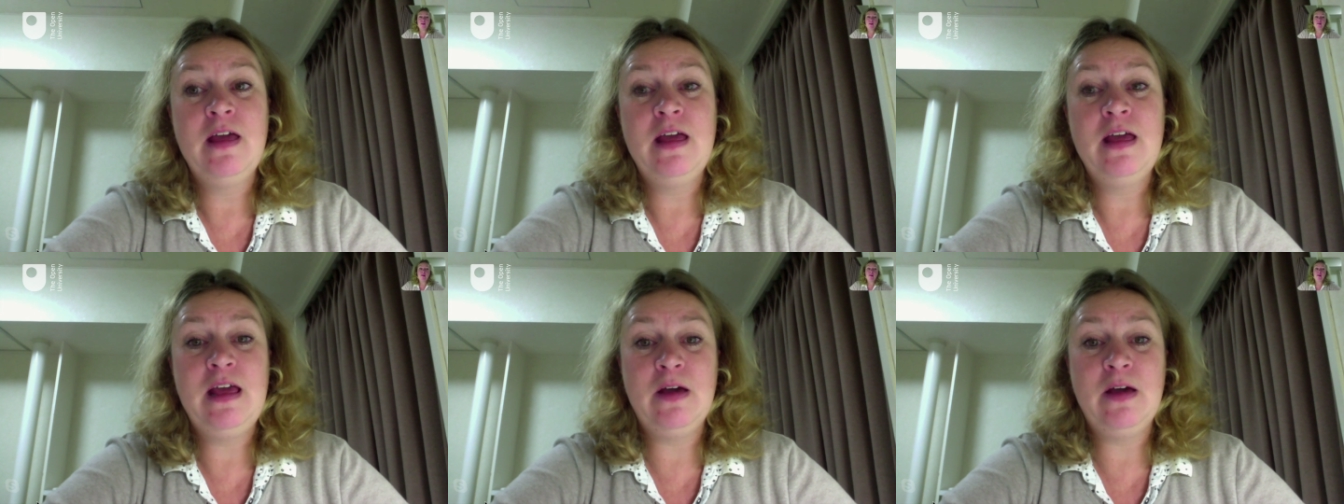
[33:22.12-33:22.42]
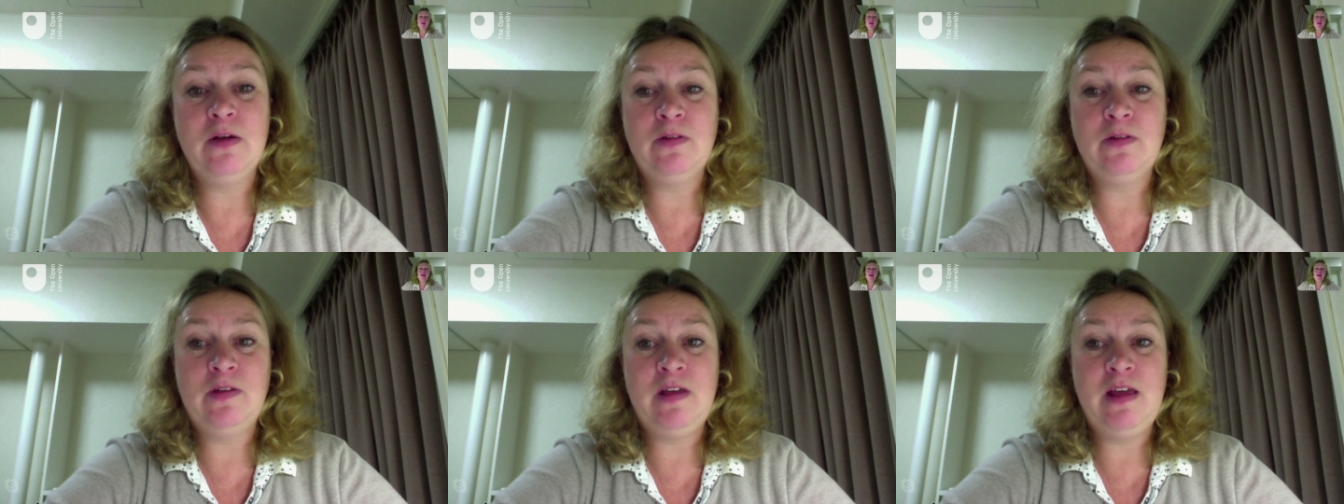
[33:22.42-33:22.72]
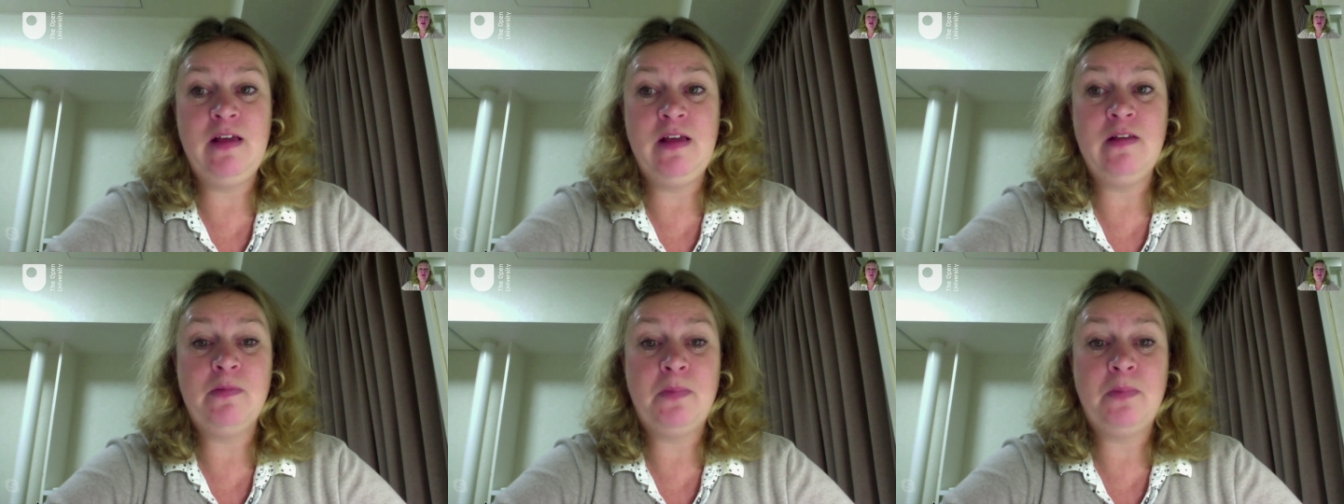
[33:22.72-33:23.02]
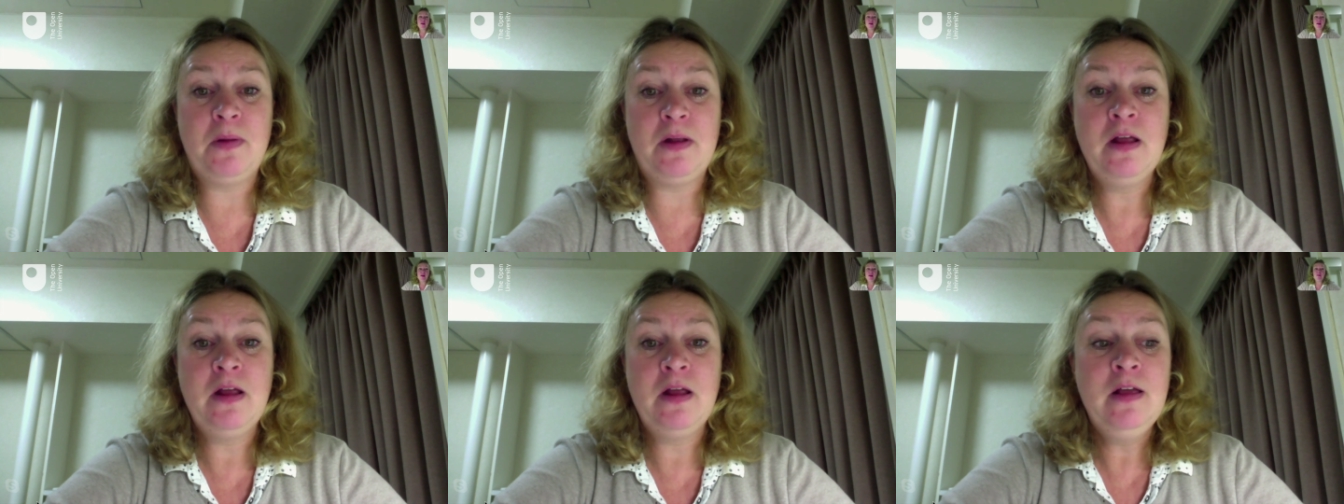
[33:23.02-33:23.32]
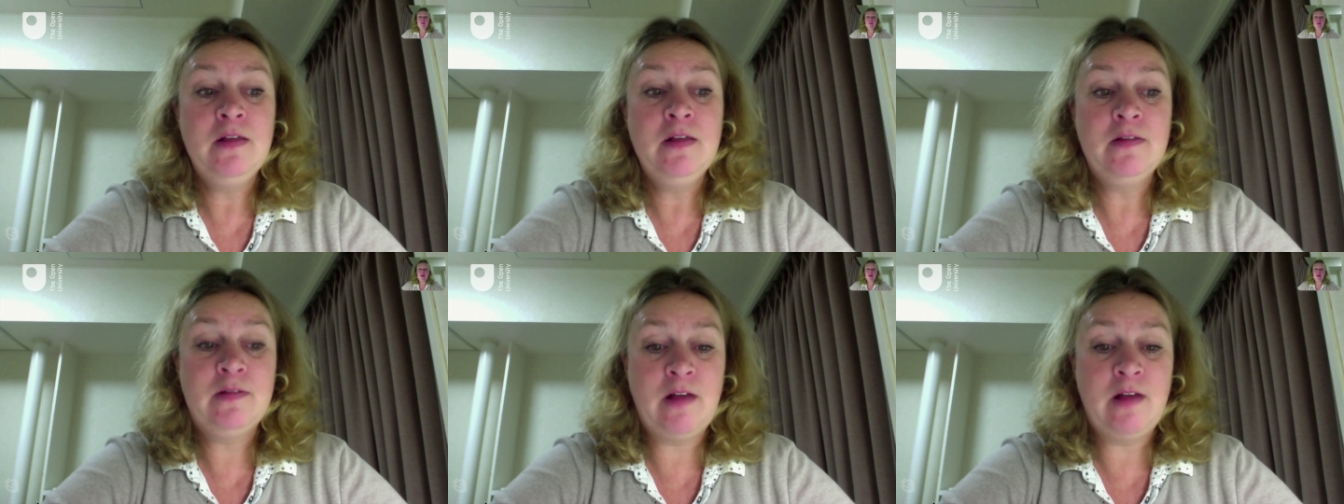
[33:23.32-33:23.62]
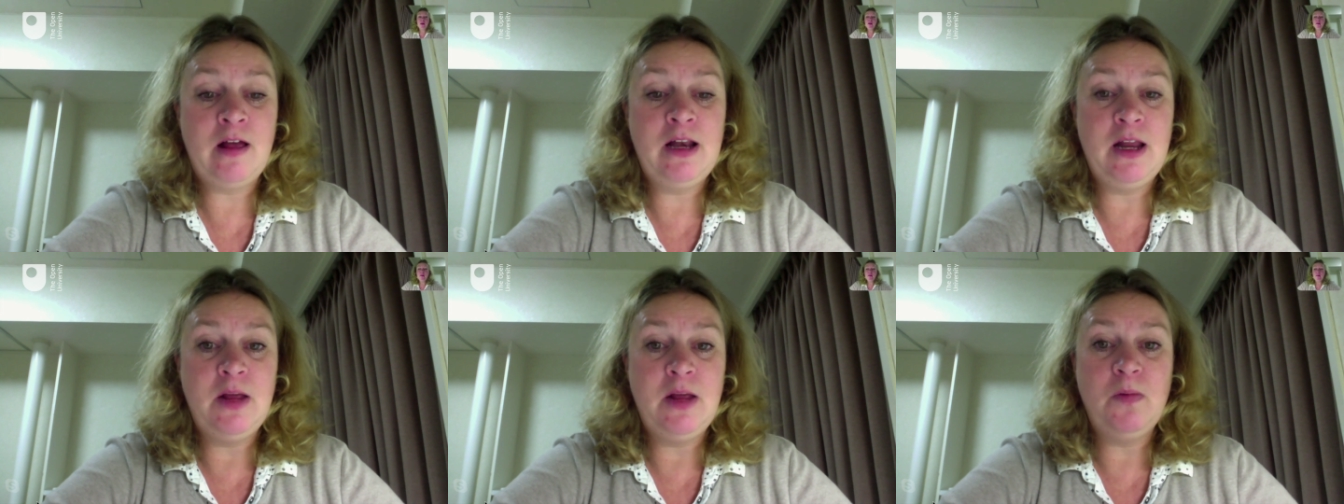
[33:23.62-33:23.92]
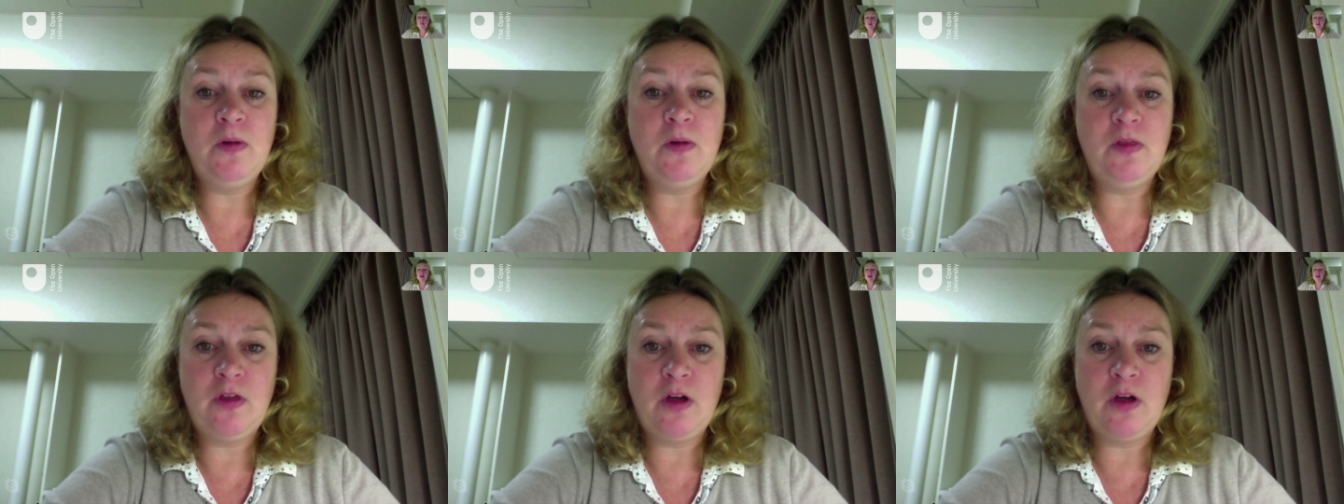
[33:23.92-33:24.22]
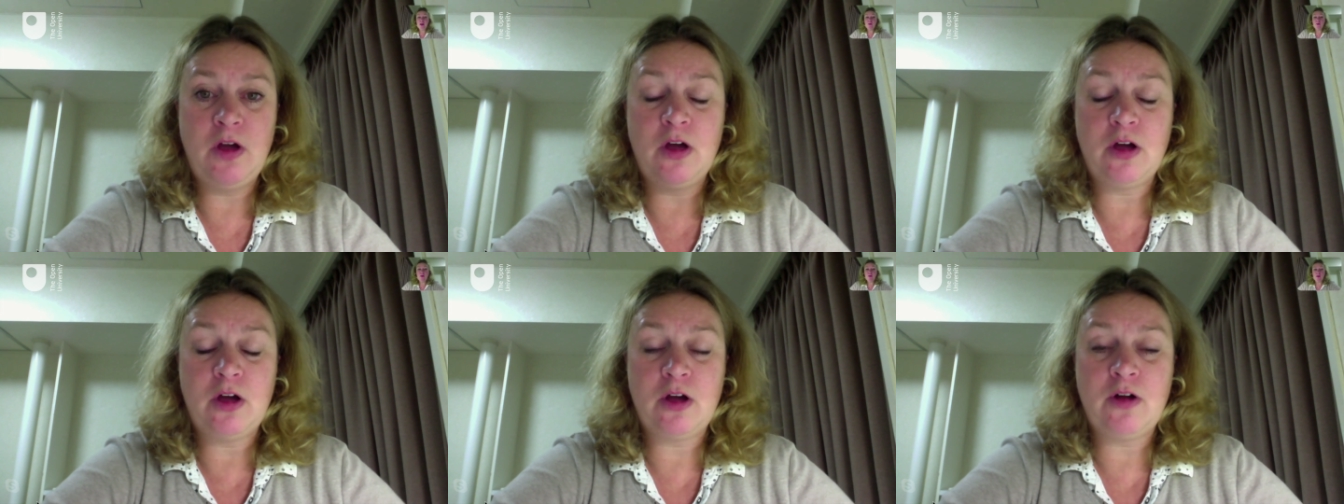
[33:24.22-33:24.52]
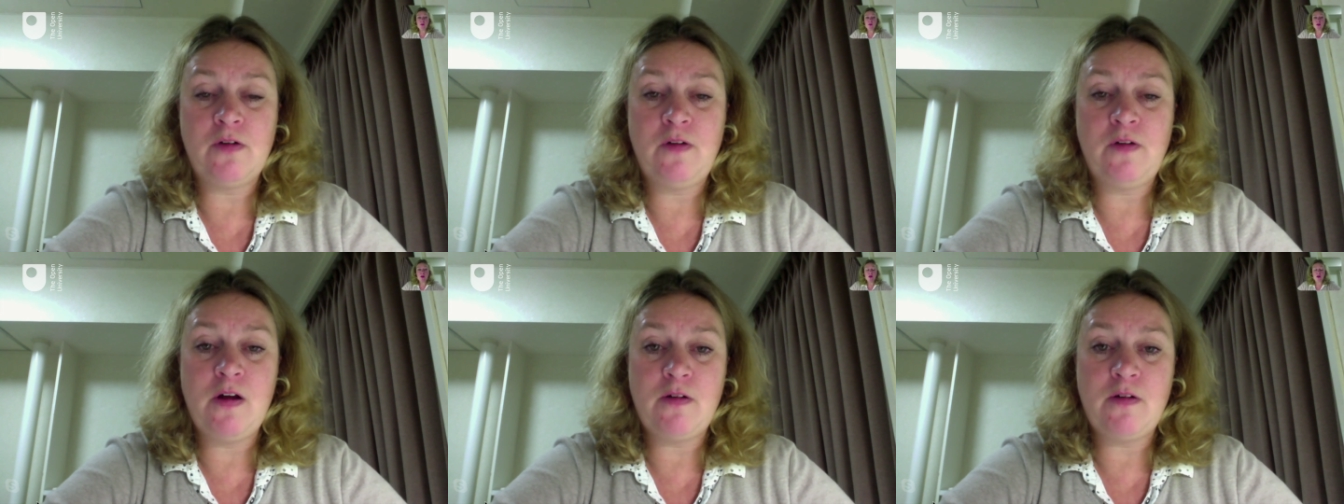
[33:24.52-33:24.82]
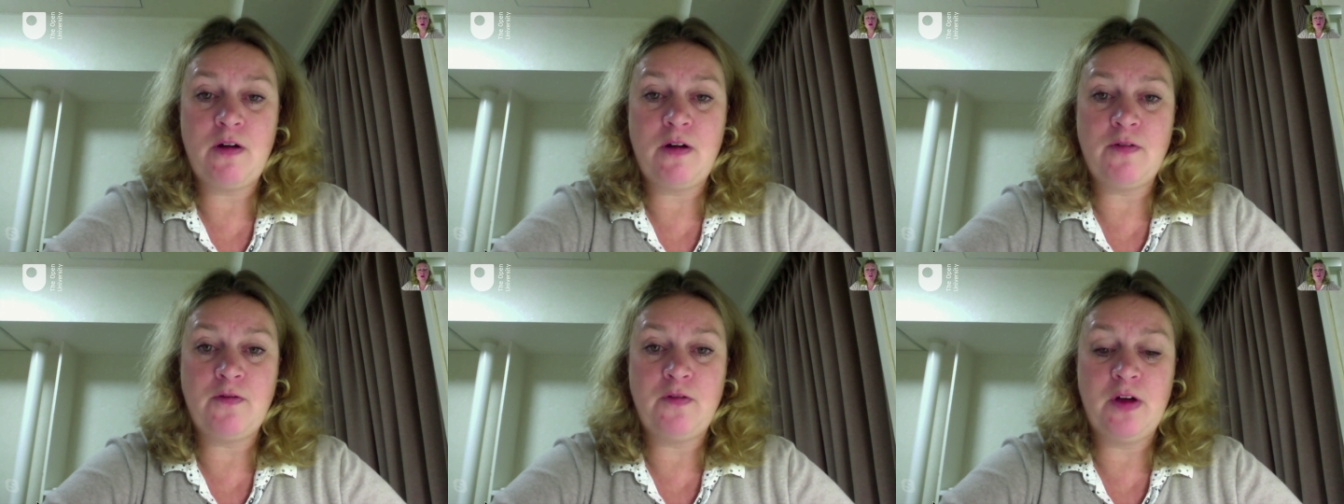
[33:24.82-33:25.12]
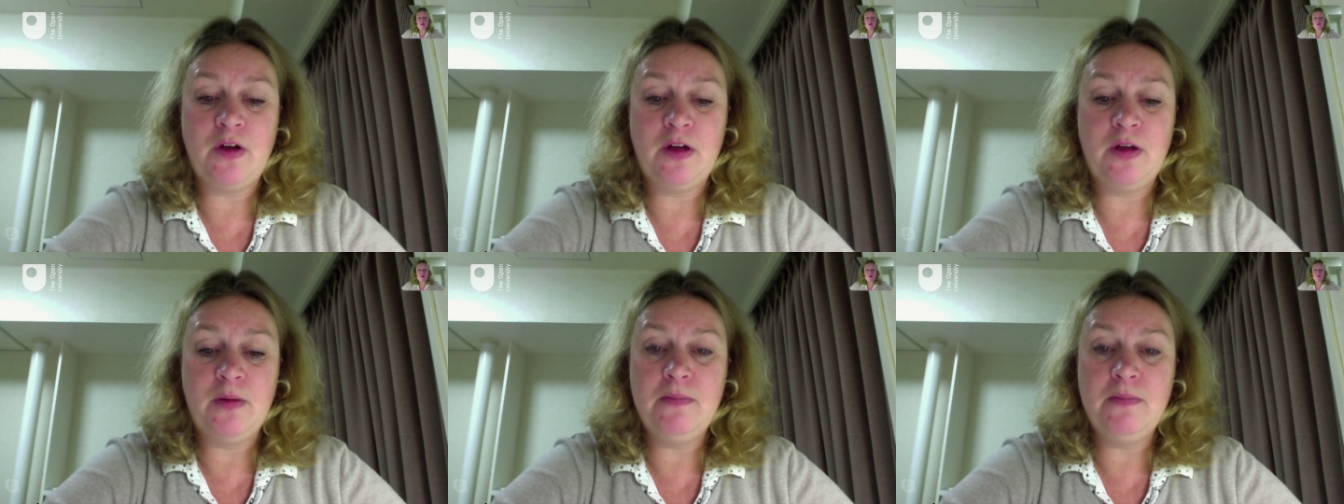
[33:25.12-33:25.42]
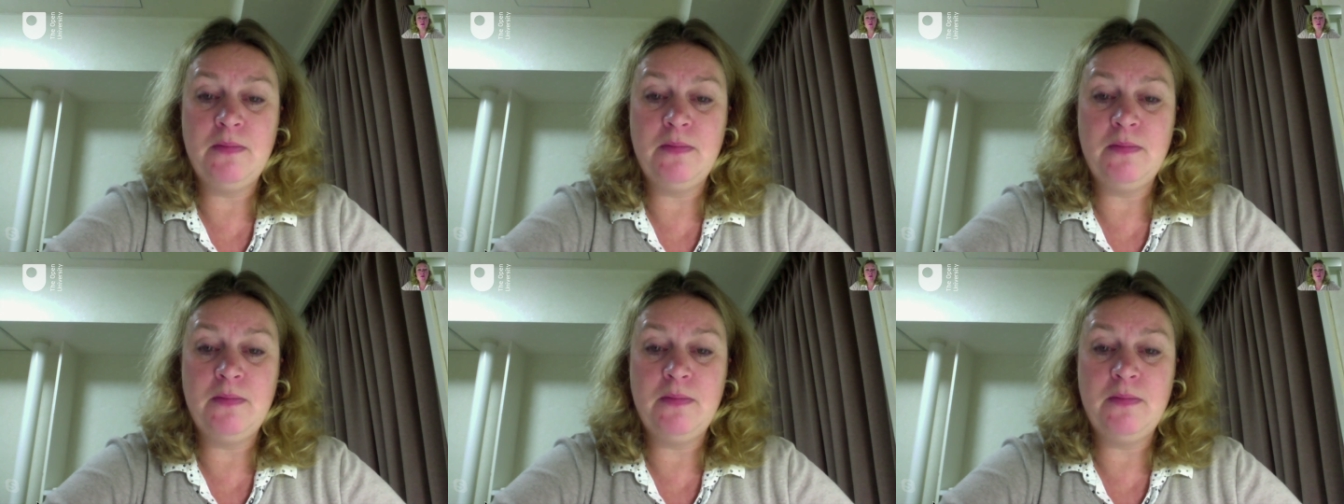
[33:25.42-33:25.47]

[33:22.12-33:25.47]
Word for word: ELTs, but certainly with the coronagraph uh,